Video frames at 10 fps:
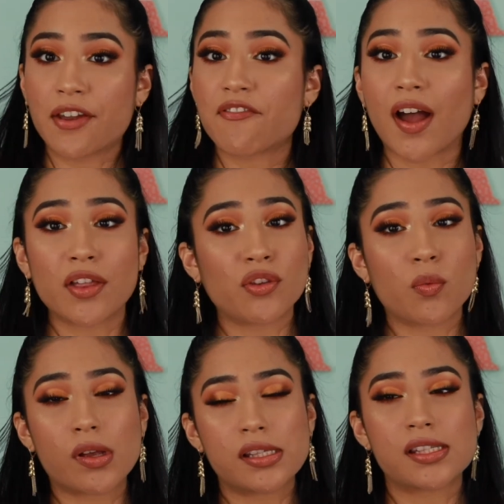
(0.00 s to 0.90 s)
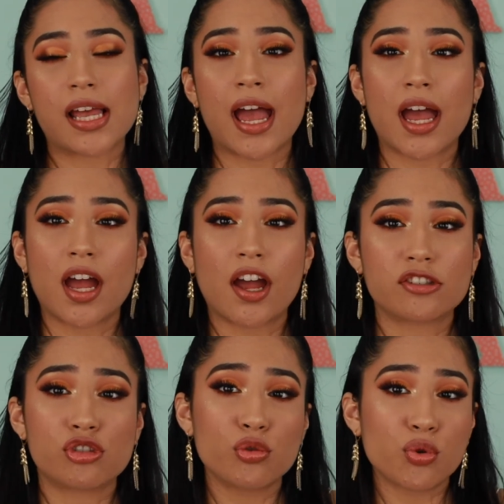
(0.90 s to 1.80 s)
find the ones that
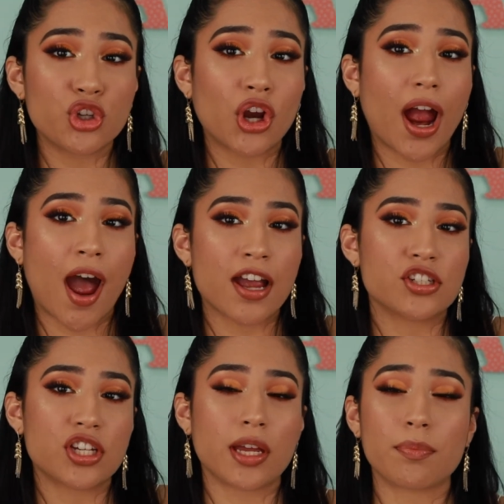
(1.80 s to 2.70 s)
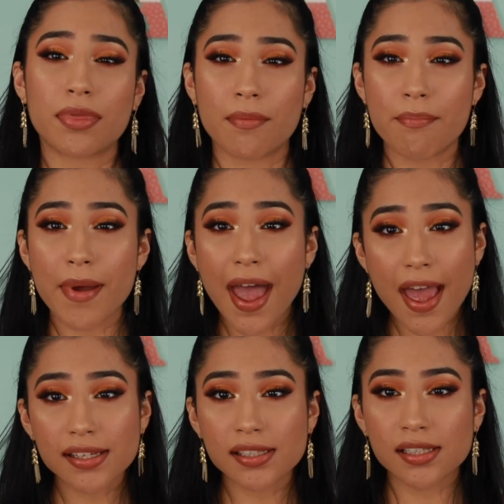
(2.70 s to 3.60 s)
suit your eye shape the
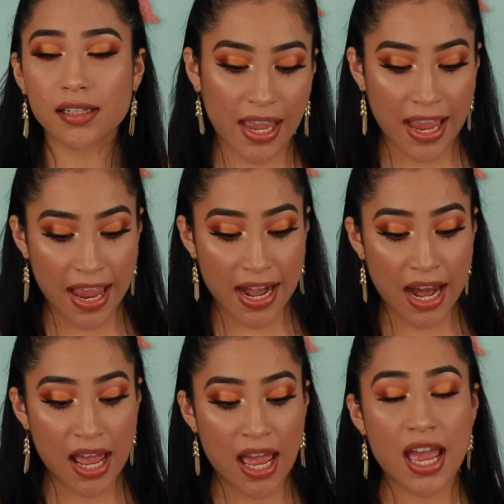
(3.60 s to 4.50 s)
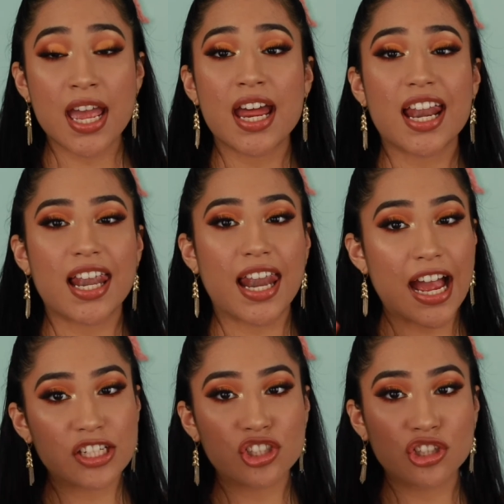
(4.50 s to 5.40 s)
best. And
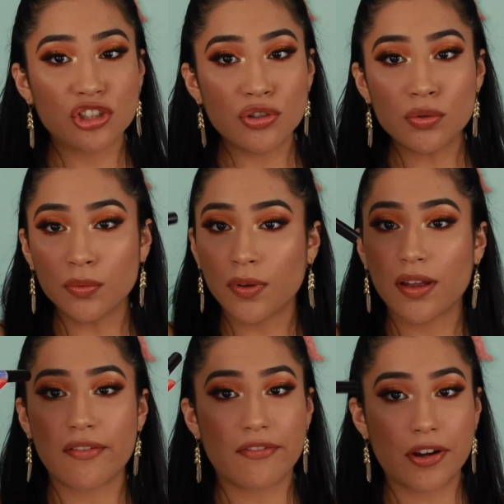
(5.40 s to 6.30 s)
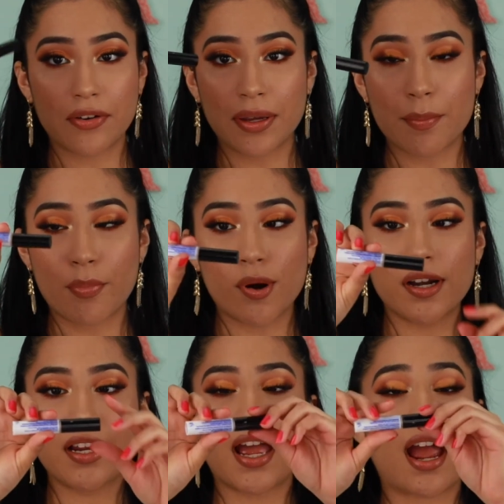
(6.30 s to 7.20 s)
lash glue, very
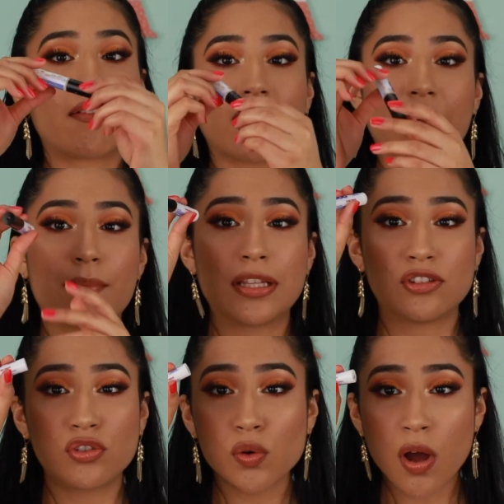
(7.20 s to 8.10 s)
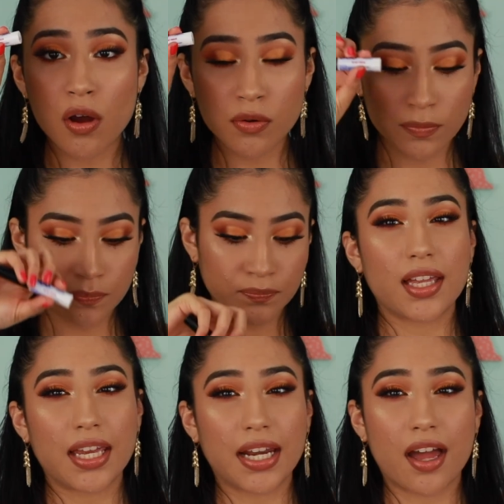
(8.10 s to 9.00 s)
important. I recommend Duo,
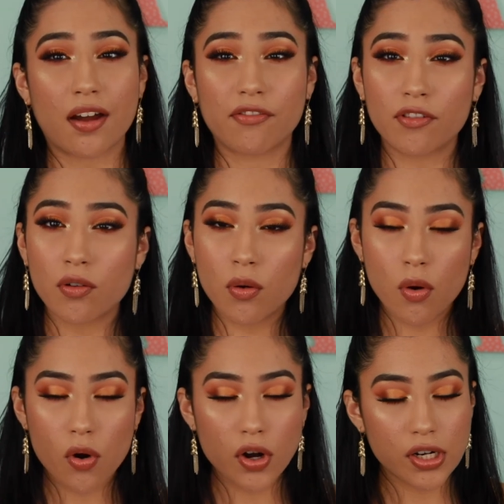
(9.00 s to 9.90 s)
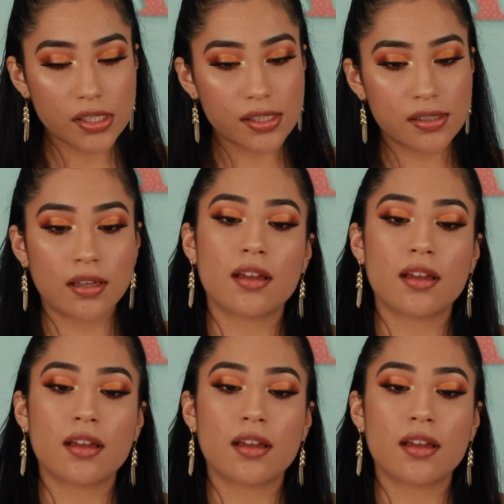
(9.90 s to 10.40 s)
and of course,